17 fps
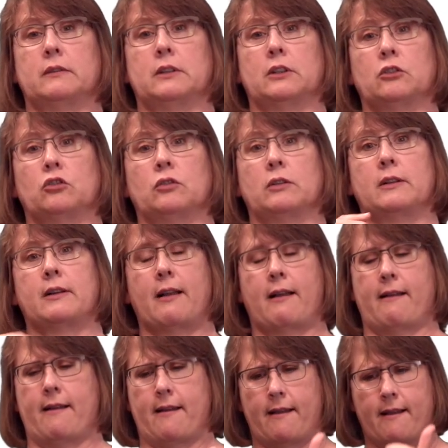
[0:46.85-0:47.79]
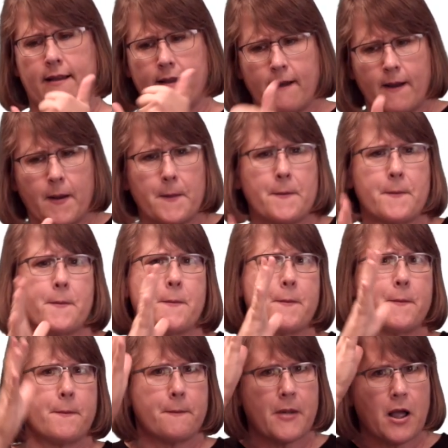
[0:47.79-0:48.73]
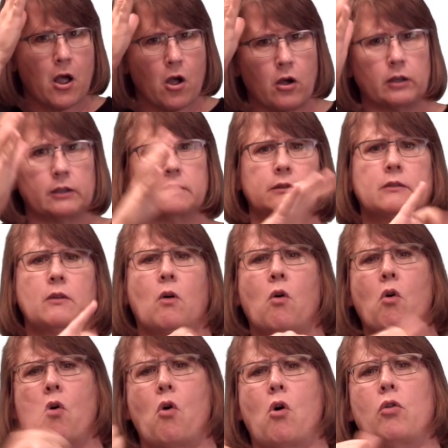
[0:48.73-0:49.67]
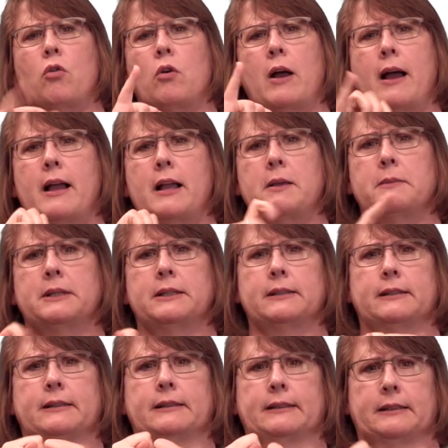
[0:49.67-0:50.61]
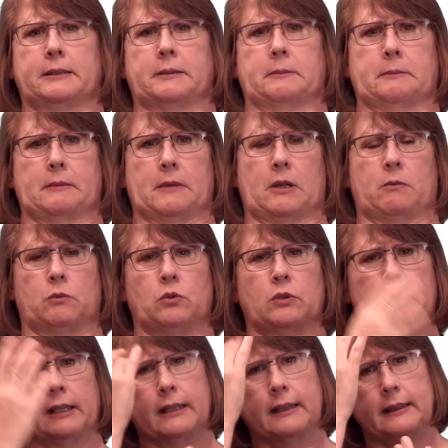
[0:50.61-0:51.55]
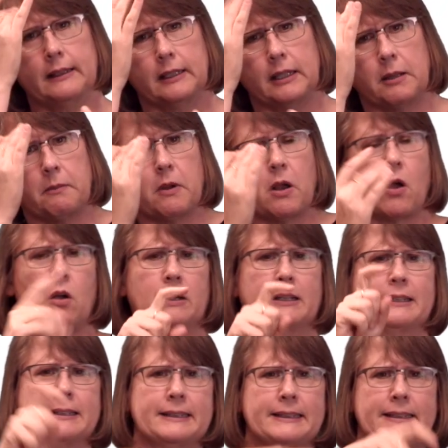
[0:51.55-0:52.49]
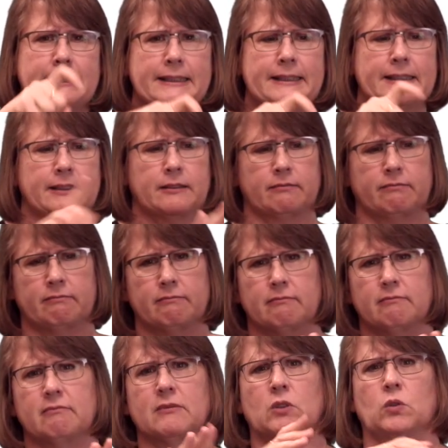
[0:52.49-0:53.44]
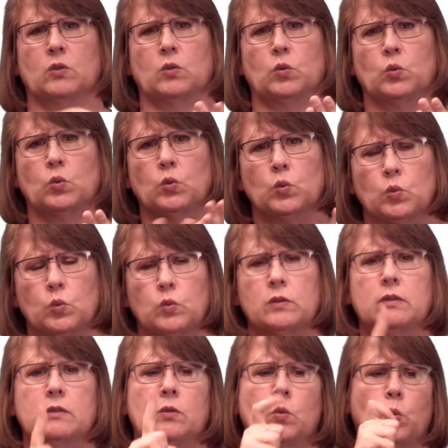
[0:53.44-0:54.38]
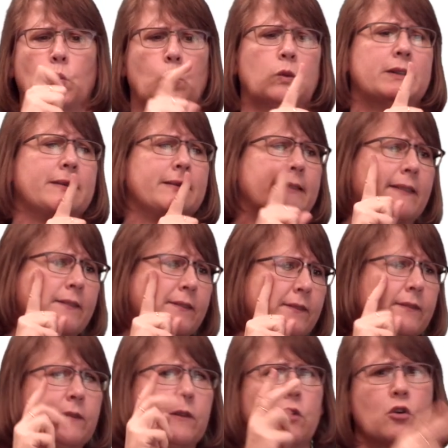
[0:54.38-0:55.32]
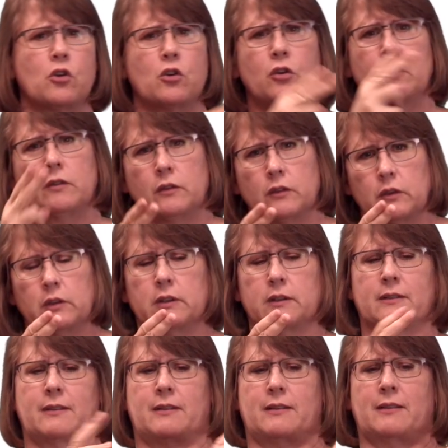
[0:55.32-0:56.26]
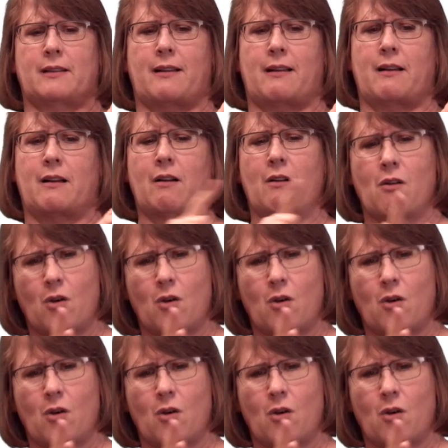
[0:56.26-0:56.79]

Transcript: This section of the discussion guide helps parents and other IEP team members to think about the needs for deaf and hard of hearing students